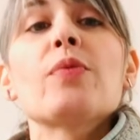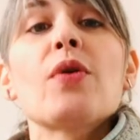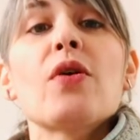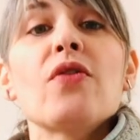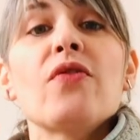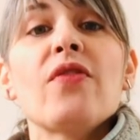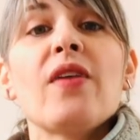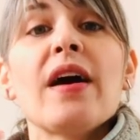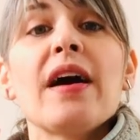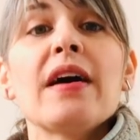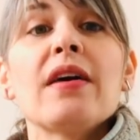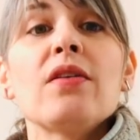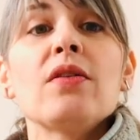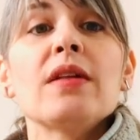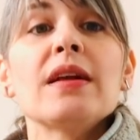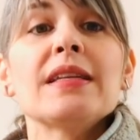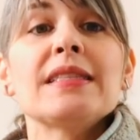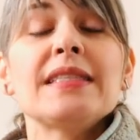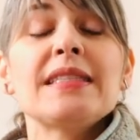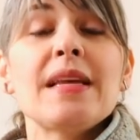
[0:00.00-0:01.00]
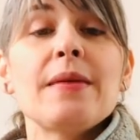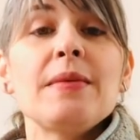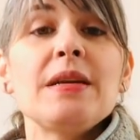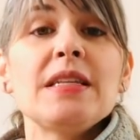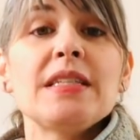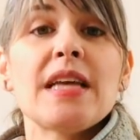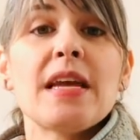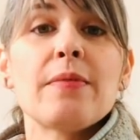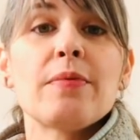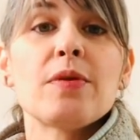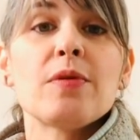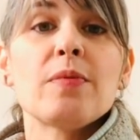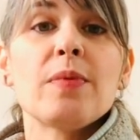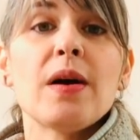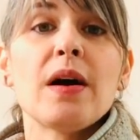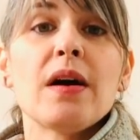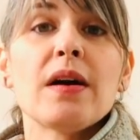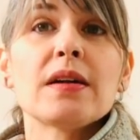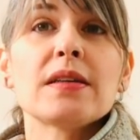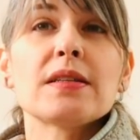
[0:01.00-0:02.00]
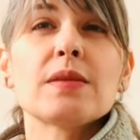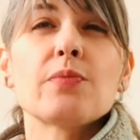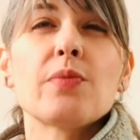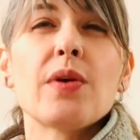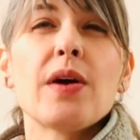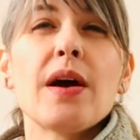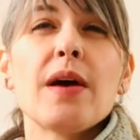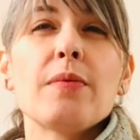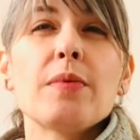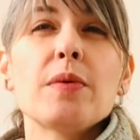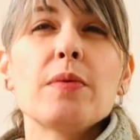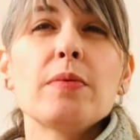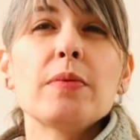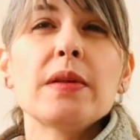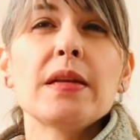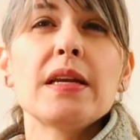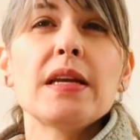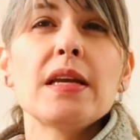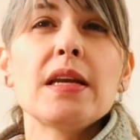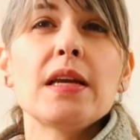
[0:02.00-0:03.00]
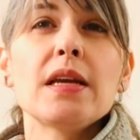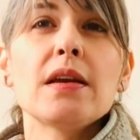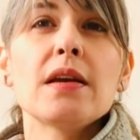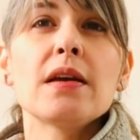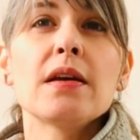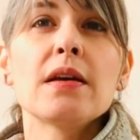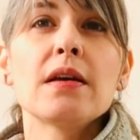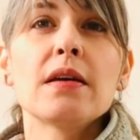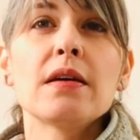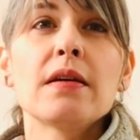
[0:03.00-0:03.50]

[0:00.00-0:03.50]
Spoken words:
profile, a semi-tapered box, probably